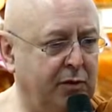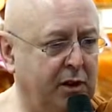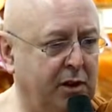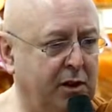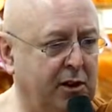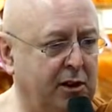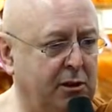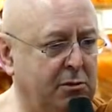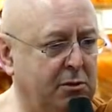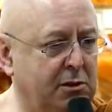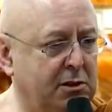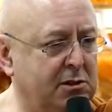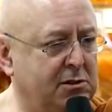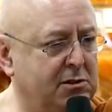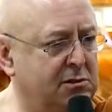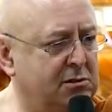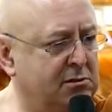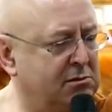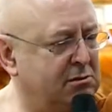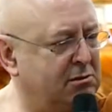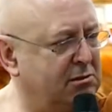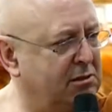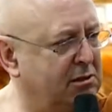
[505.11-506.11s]
there
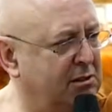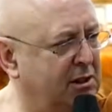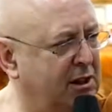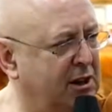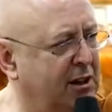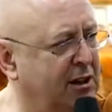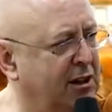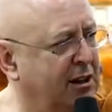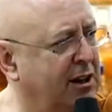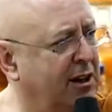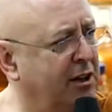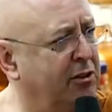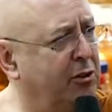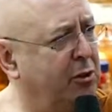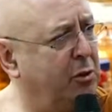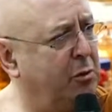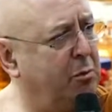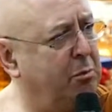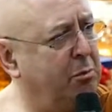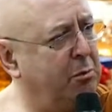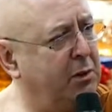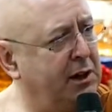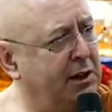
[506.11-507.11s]
was another
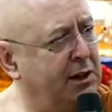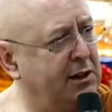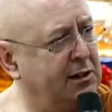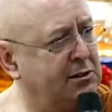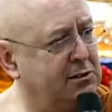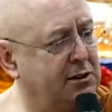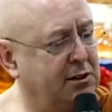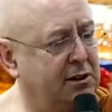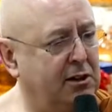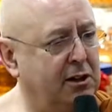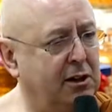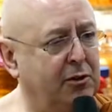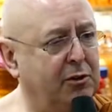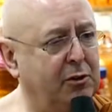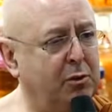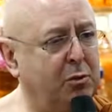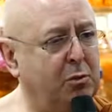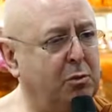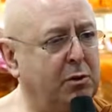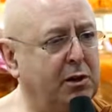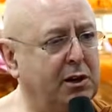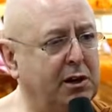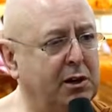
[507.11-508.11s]
means, another
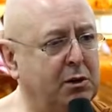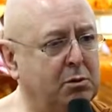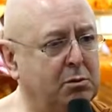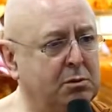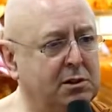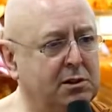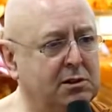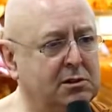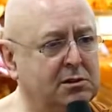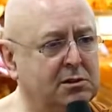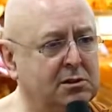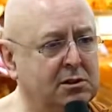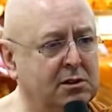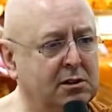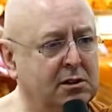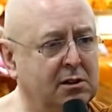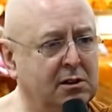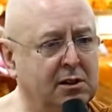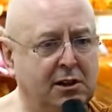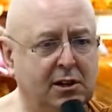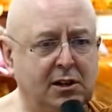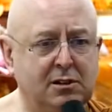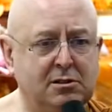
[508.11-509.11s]
way, which
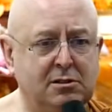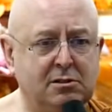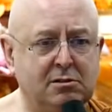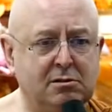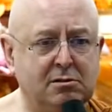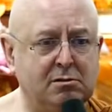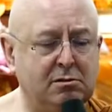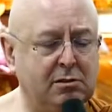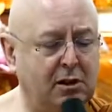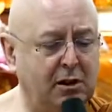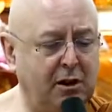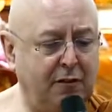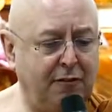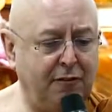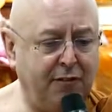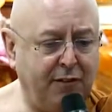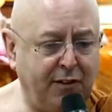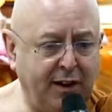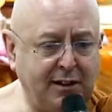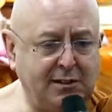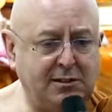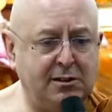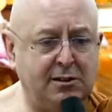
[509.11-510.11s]
is a
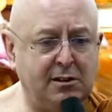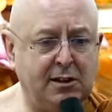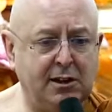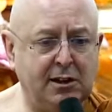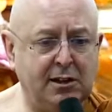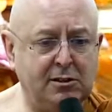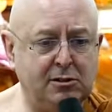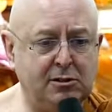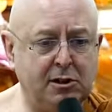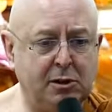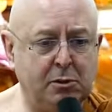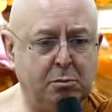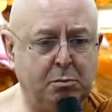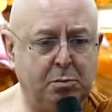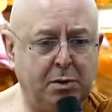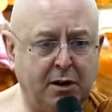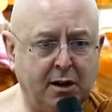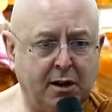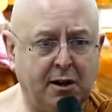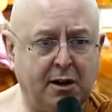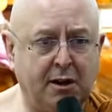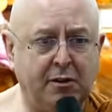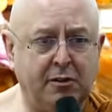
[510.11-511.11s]
fascinating
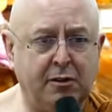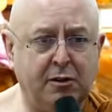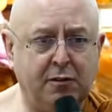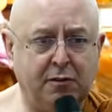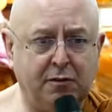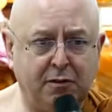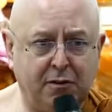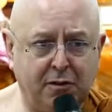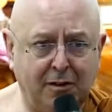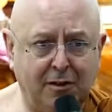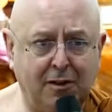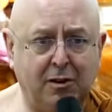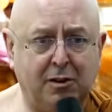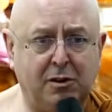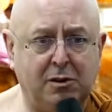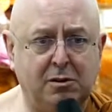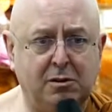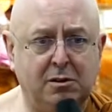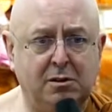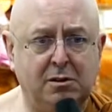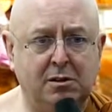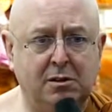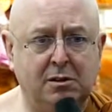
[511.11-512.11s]
path to
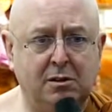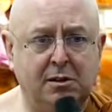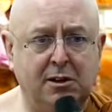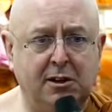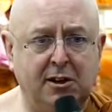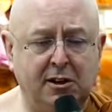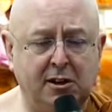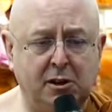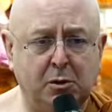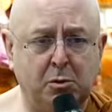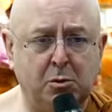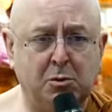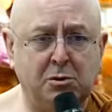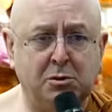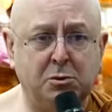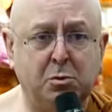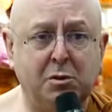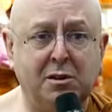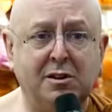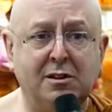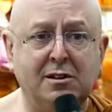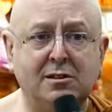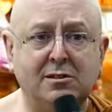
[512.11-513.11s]
follow, and it was
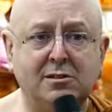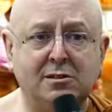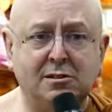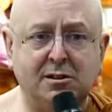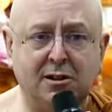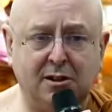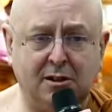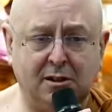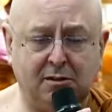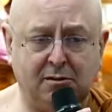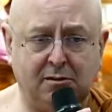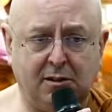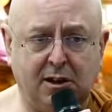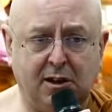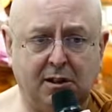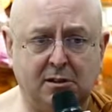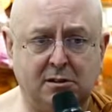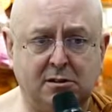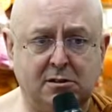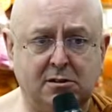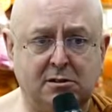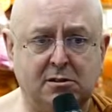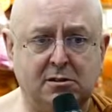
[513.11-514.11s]
with
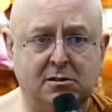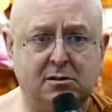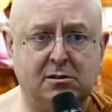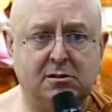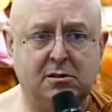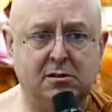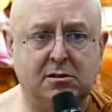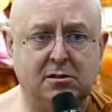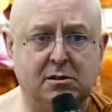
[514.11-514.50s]
cigarettes.